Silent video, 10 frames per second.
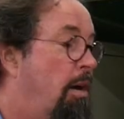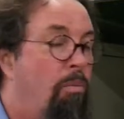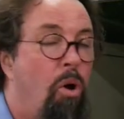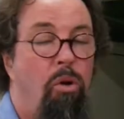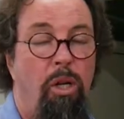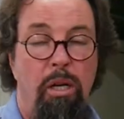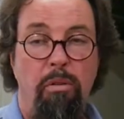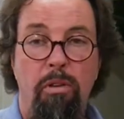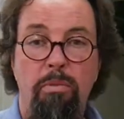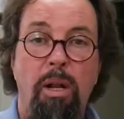mold it.
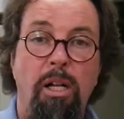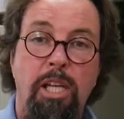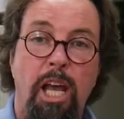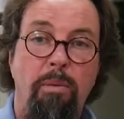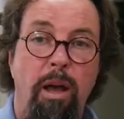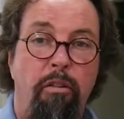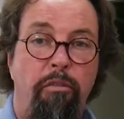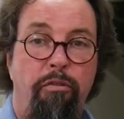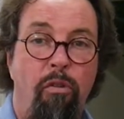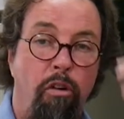It'll take about
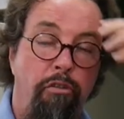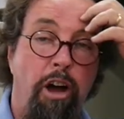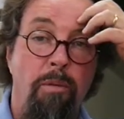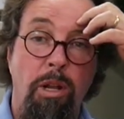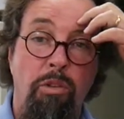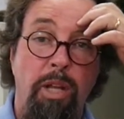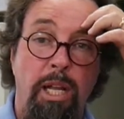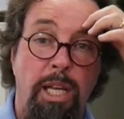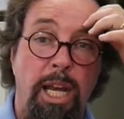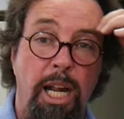4 or 5 minutes for that
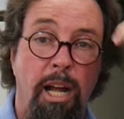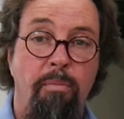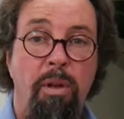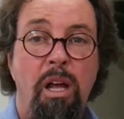to heat up.